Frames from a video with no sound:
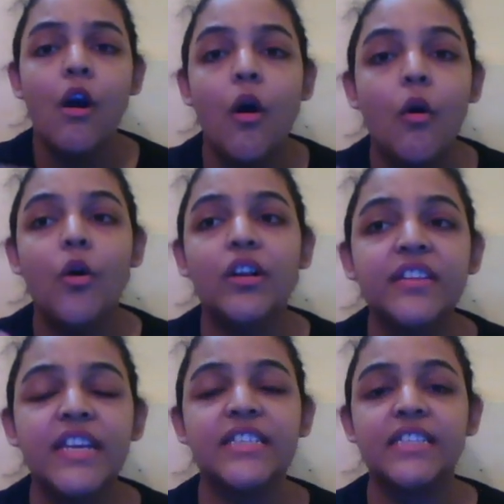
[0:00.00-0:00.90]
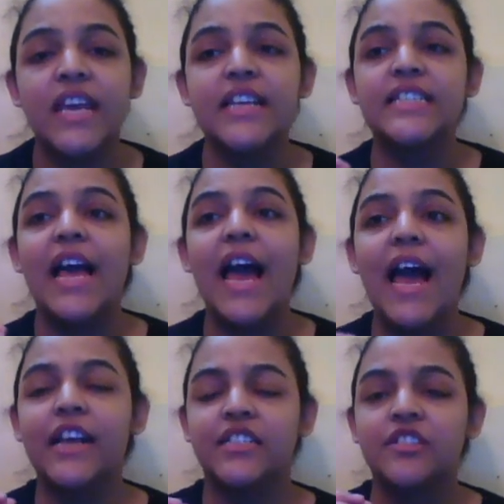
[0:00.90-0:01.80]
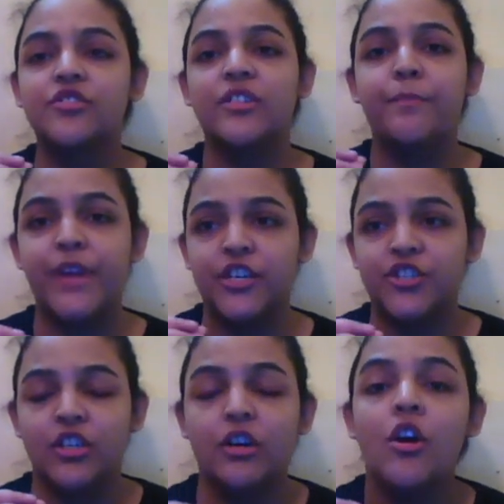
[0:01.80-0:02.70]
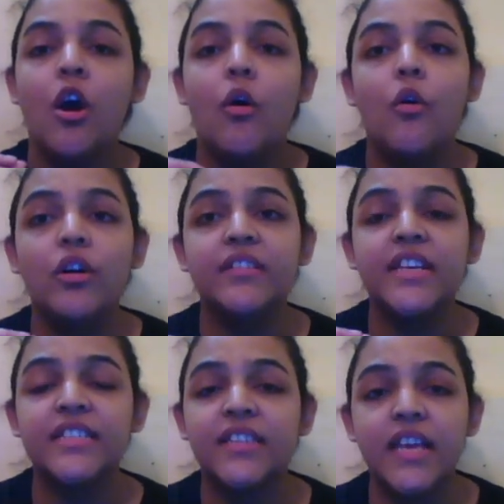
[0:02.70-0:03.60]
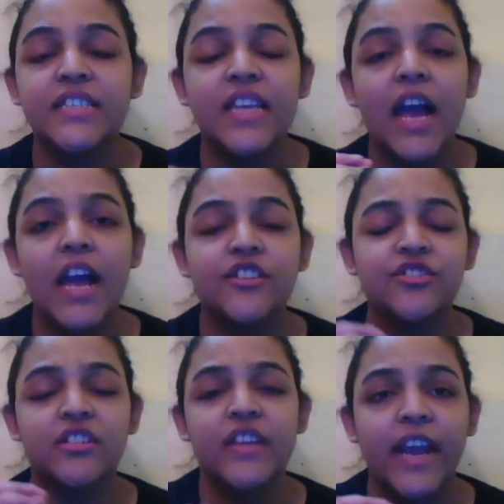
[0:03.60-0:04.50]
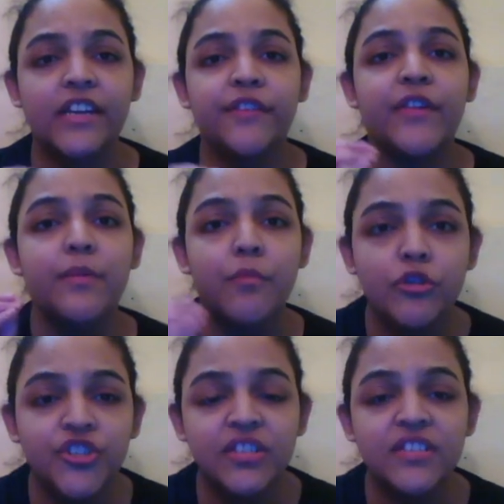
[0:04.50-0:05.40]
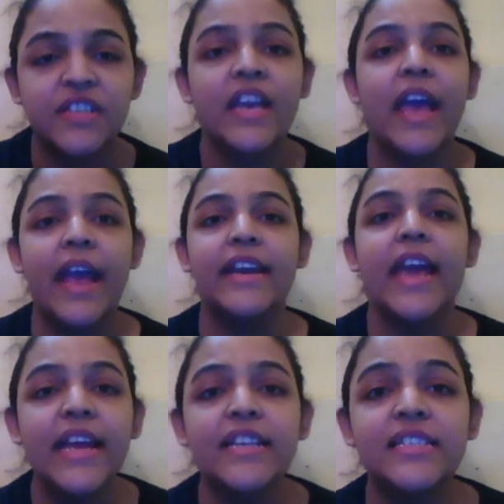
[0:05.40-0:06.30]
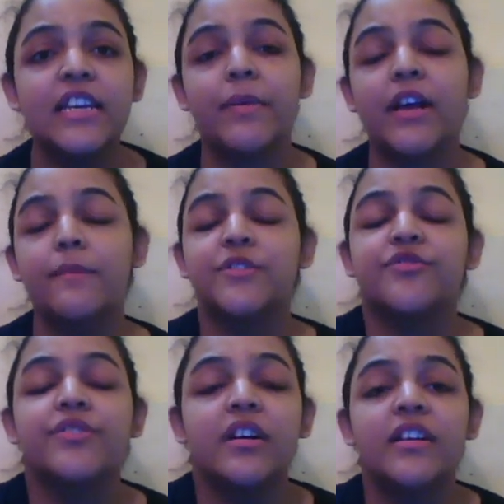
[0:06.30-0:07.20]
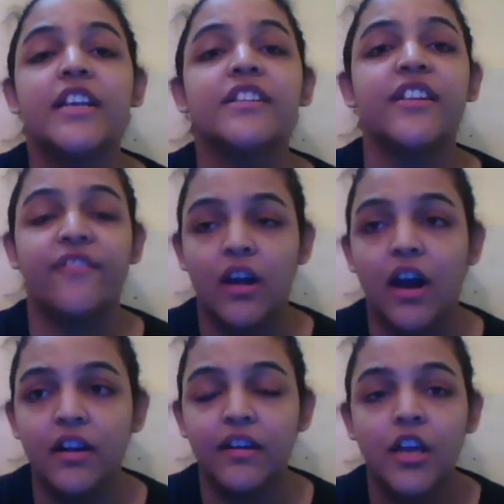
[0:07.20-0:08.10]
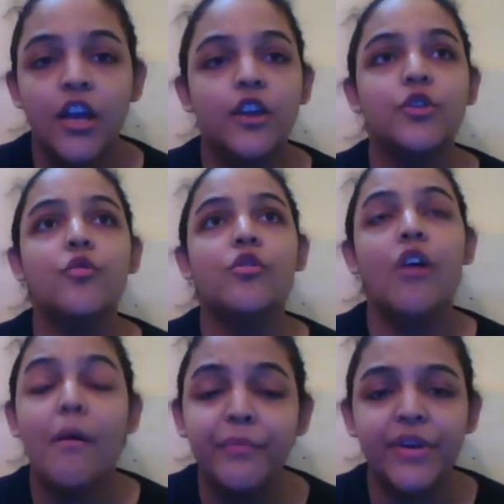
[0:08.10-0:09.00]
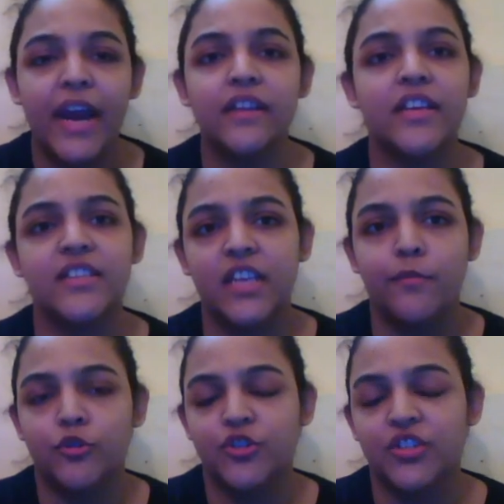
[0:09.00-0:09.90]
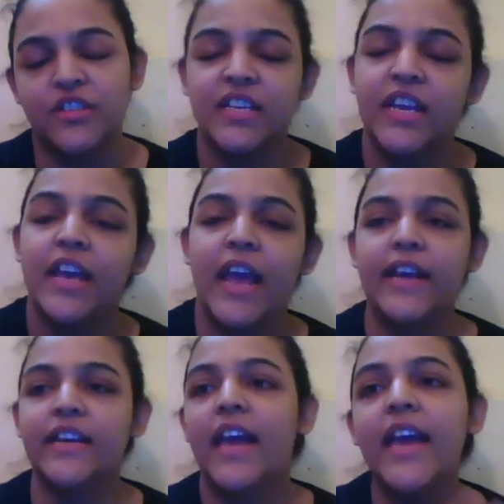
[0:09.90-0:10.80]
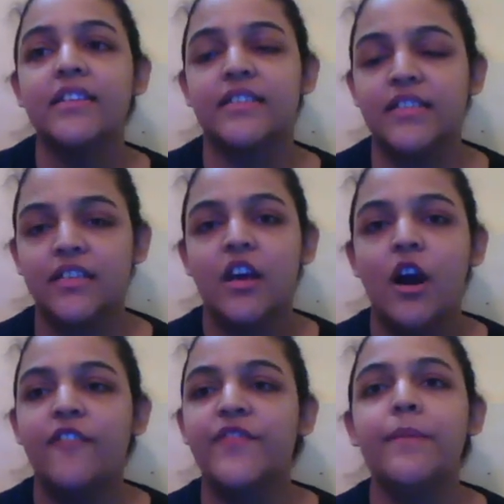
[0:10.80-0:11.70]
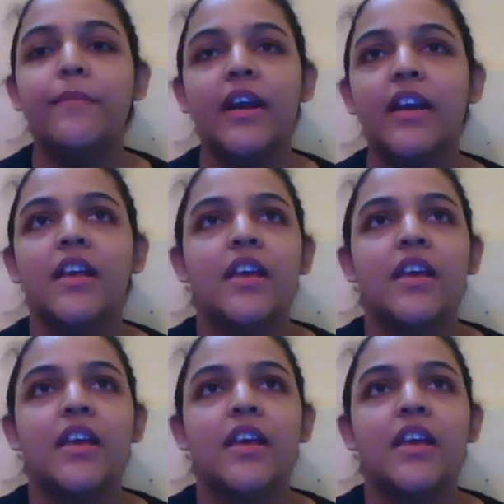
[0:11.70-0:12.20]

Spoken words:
All these things adds to the pressure. All these things add to the negative emotions, and hence it becomes really difficult to comprehend these emotions, and hence a female